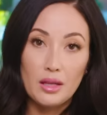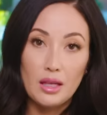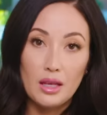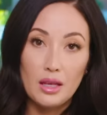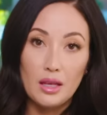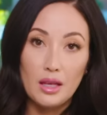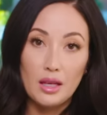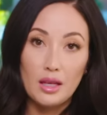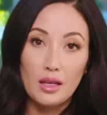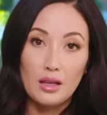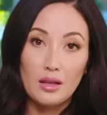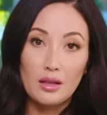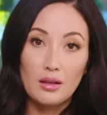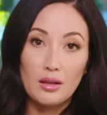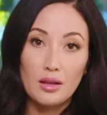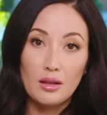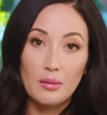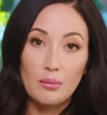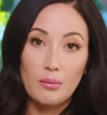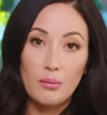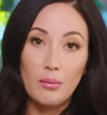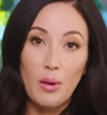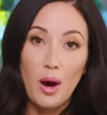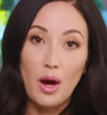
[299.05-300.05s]
The
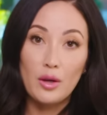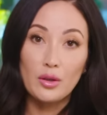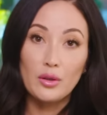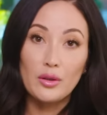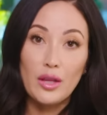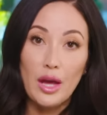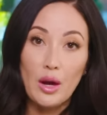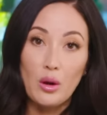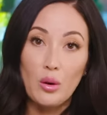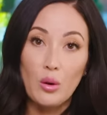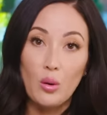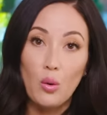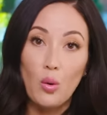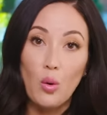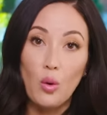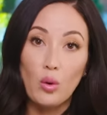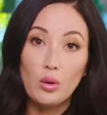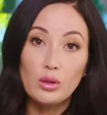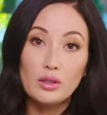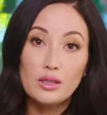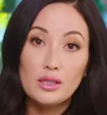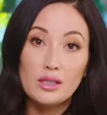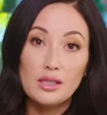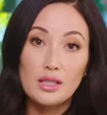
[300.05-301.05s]
bottle that
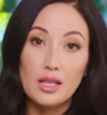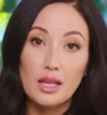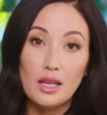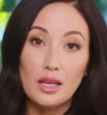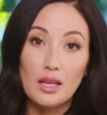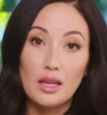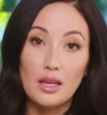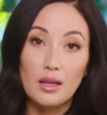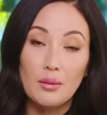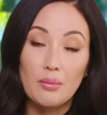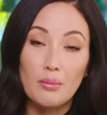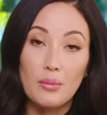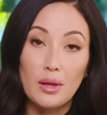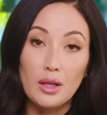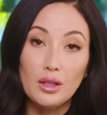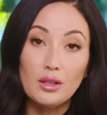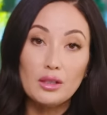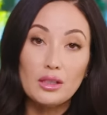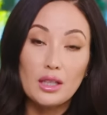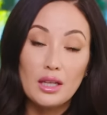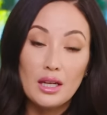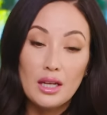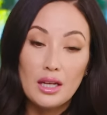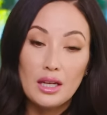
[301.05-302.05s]
holds the
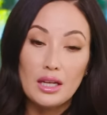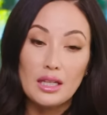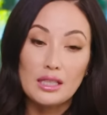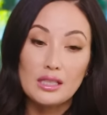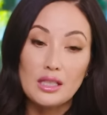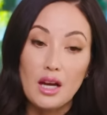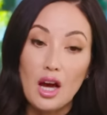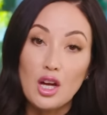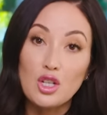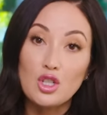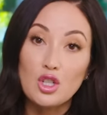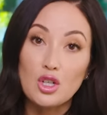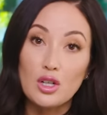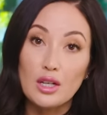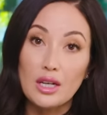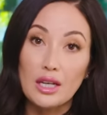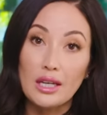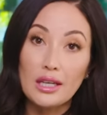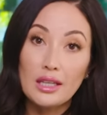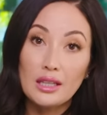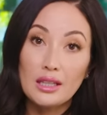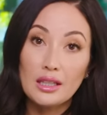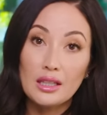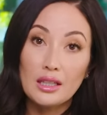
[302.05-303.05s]
milk is
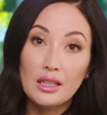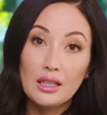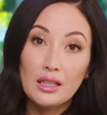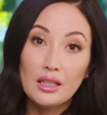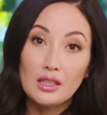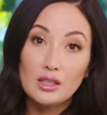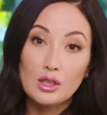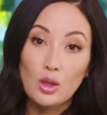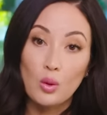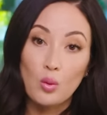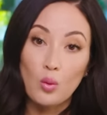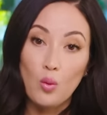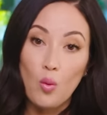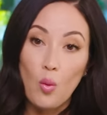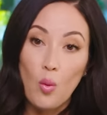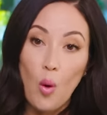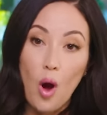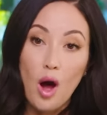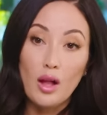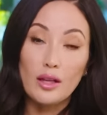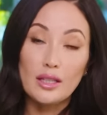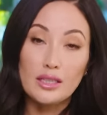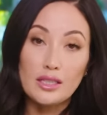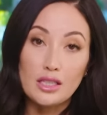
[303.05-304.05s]
underneath. So
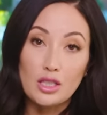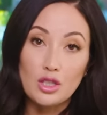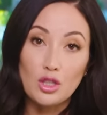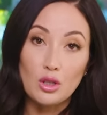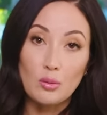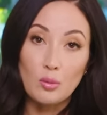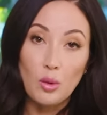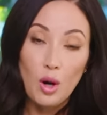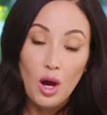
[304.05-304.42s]
while it's in your